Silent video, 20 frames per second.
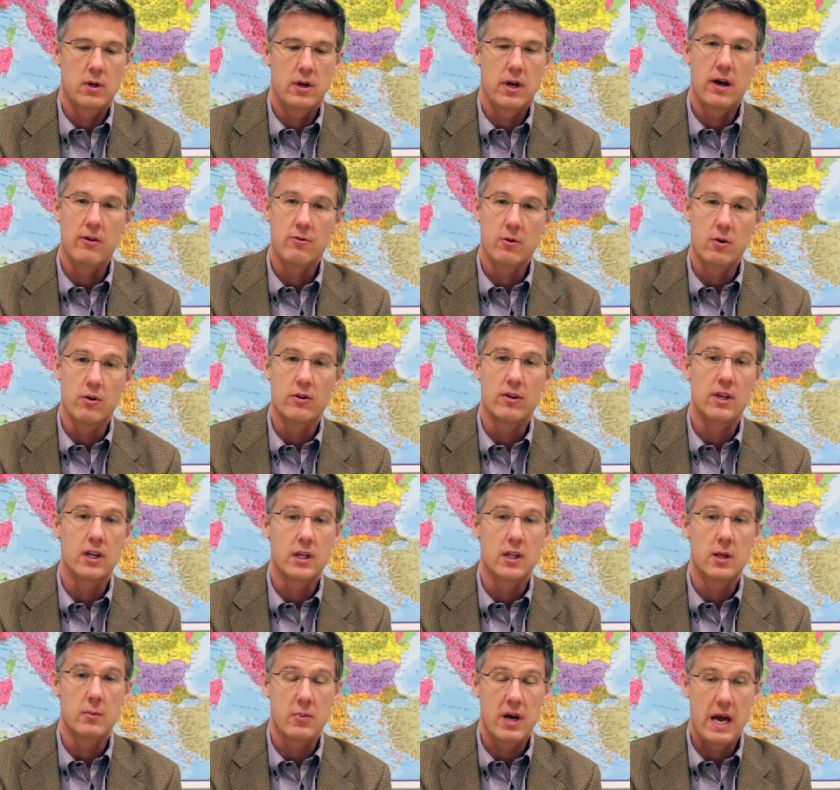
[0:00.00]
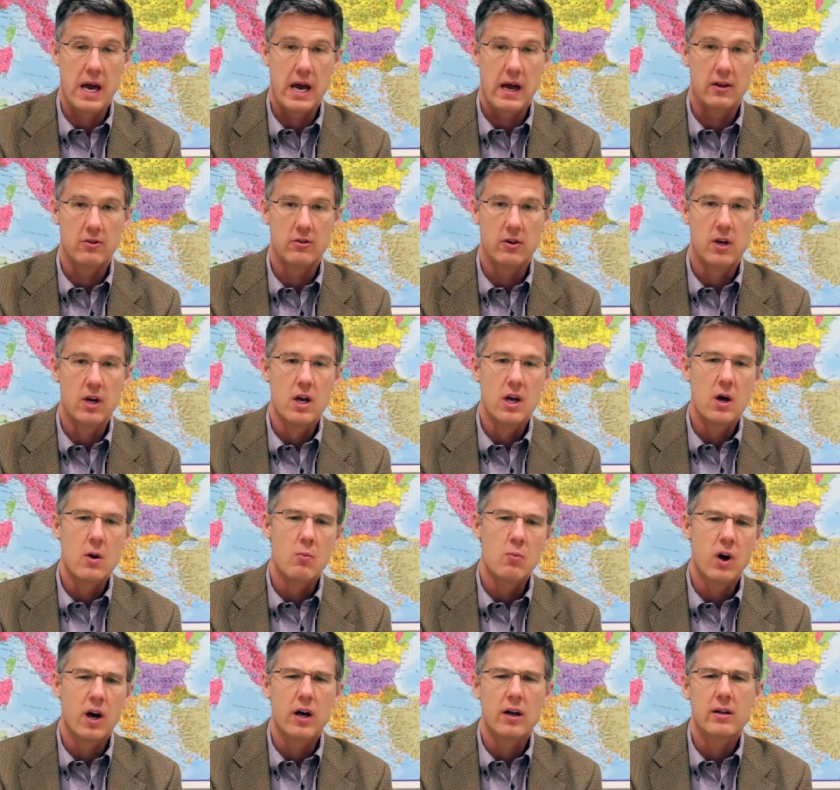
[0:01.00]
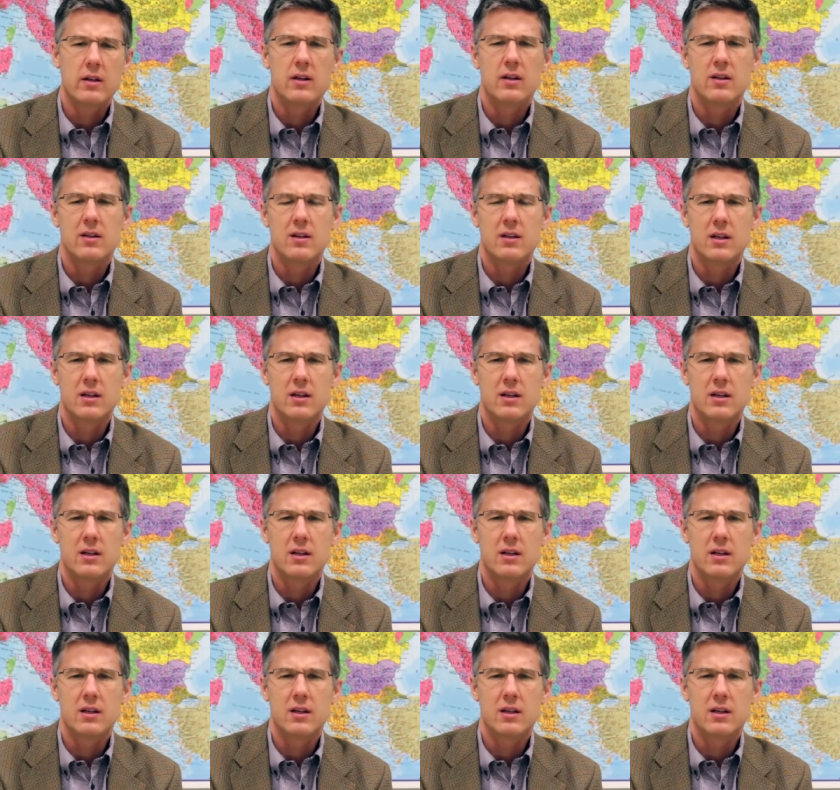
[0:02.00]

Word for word: effort than in the past, but